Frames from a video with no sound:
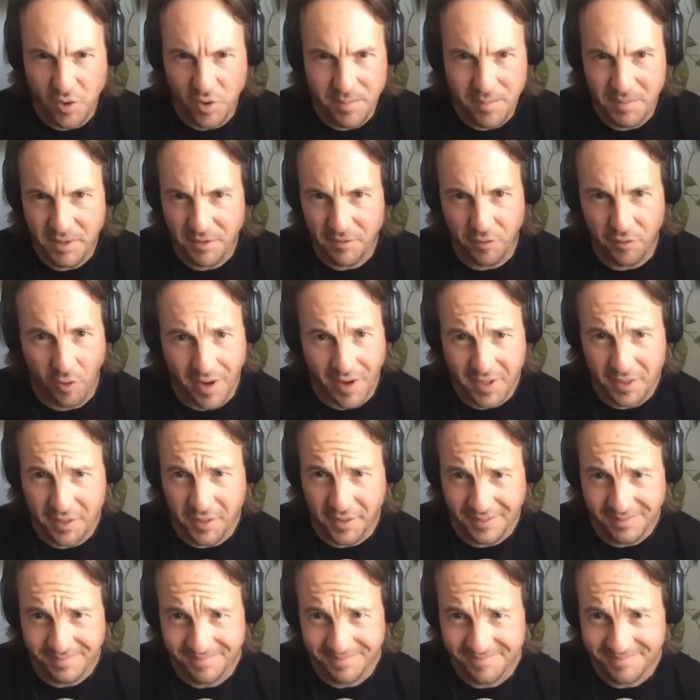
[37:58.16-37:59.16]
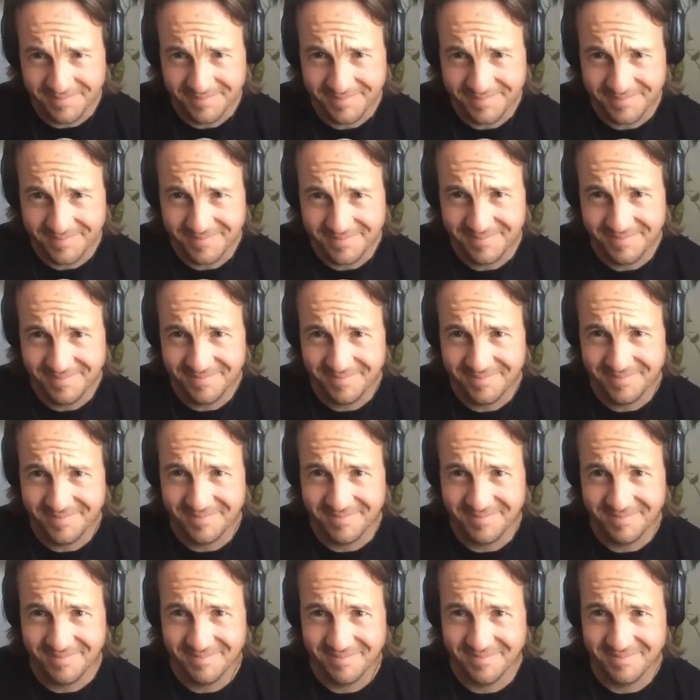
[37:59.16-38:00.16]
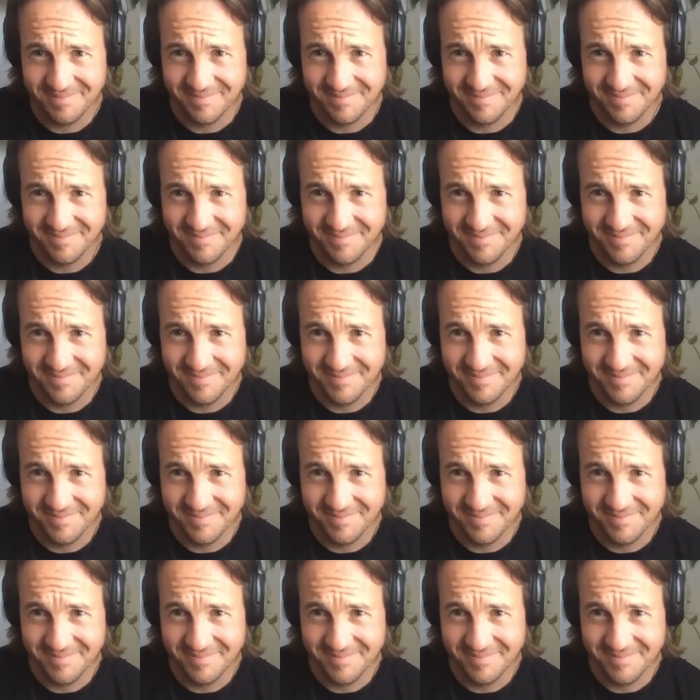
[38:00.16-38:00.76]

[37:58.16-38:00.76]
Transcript: a treatment for anything? Uh, not that I'm aware